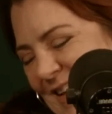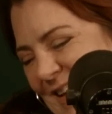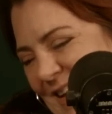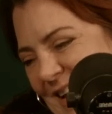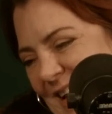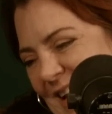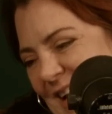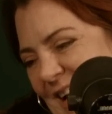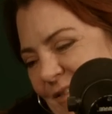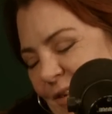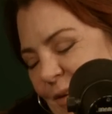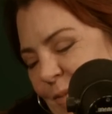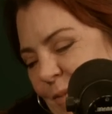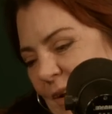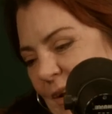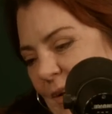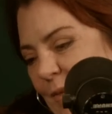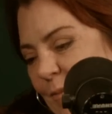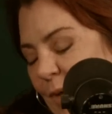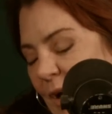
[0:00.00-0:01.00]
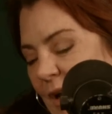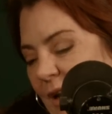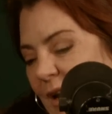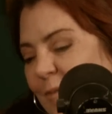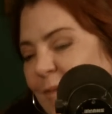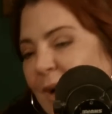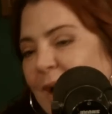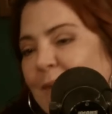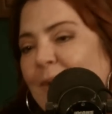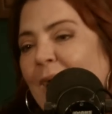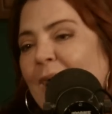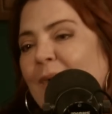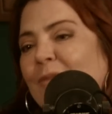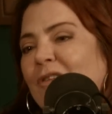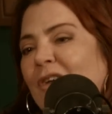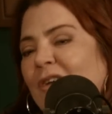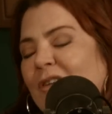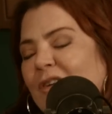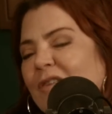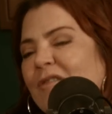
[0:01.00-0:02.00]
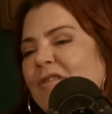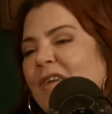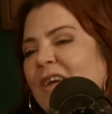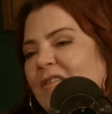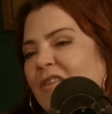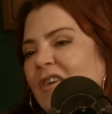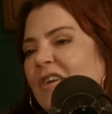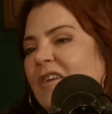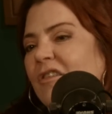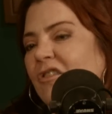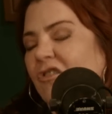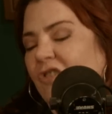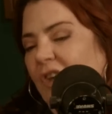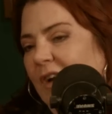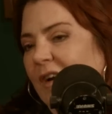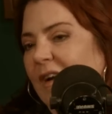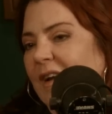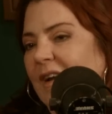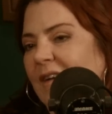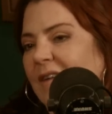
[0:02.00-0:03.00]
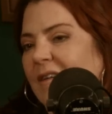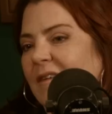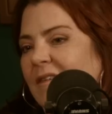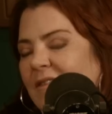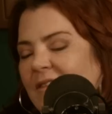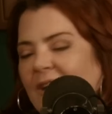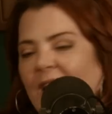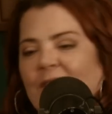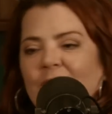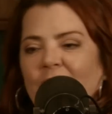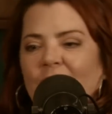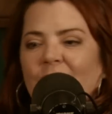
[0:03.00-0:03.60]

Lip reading: Everybody. But my mom's other favorite is Jerry Seinfeld.